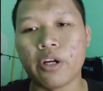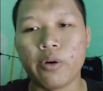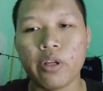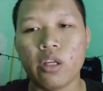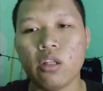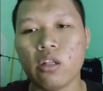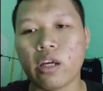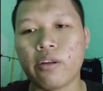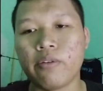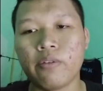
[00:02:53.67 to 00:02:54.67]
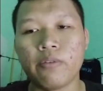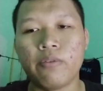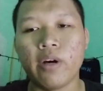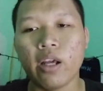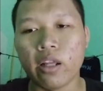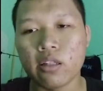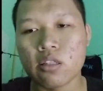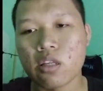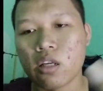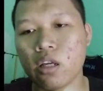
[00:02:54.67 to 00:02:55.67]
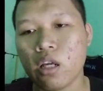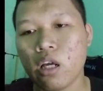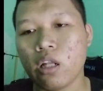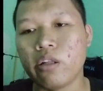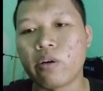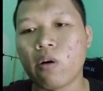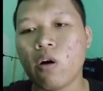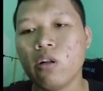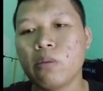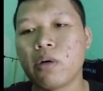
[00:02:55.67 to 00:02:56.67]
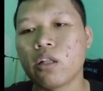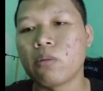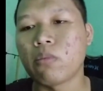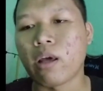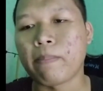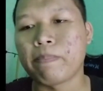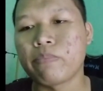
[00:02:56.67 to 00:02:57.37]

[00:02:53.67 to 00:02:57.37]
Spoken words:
green, and violet, they're on the bottom left.